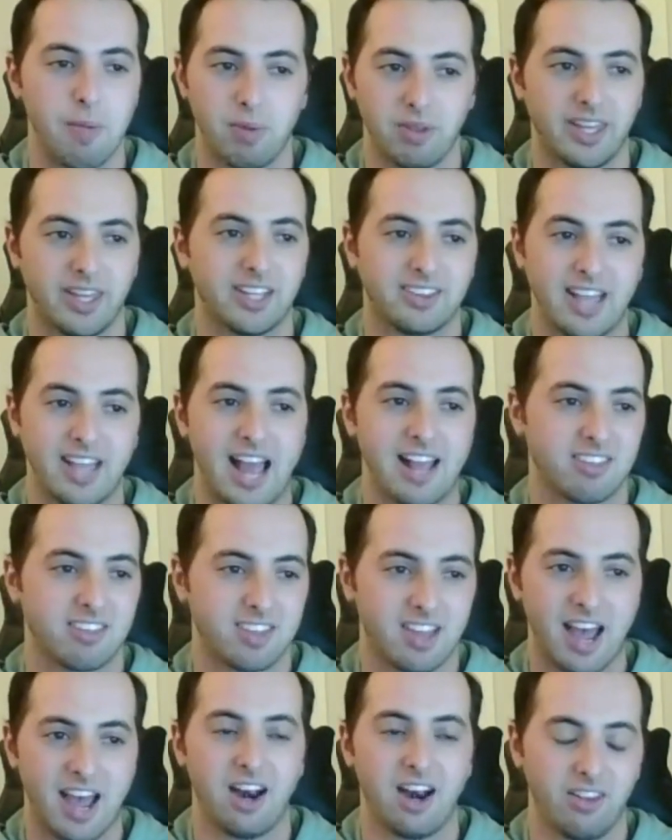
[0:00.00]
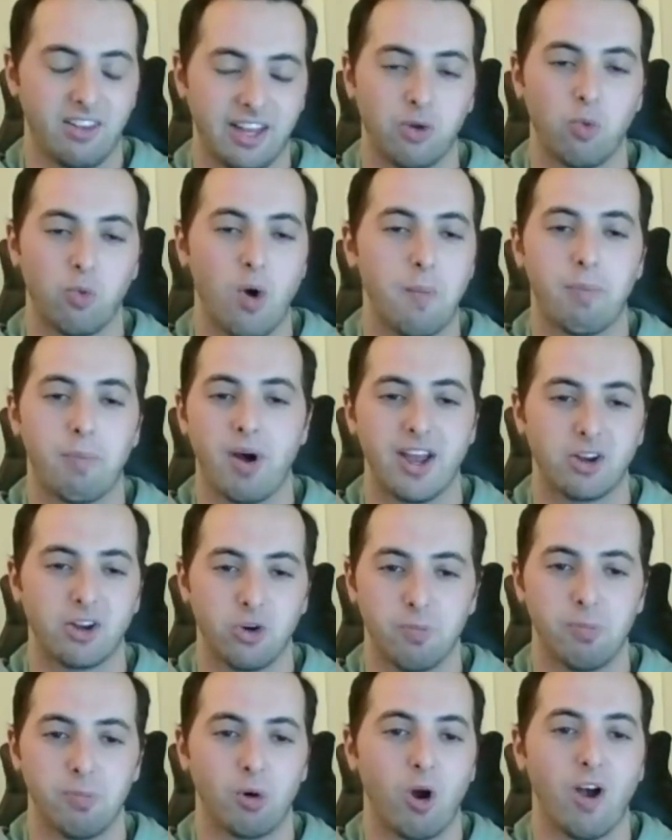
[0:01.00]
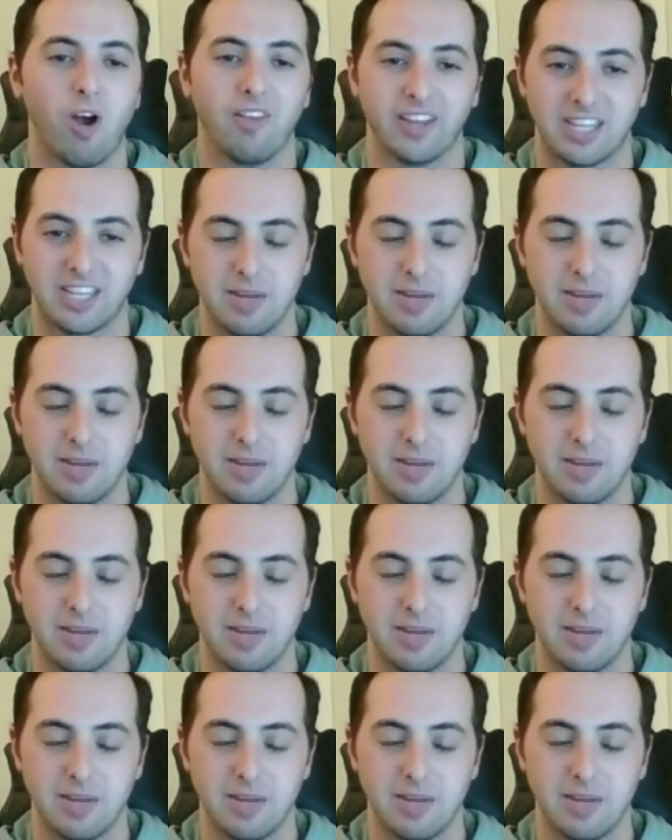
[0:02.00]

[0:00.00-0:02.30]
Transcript: But like that's kind of like what Peichel brought. Like, he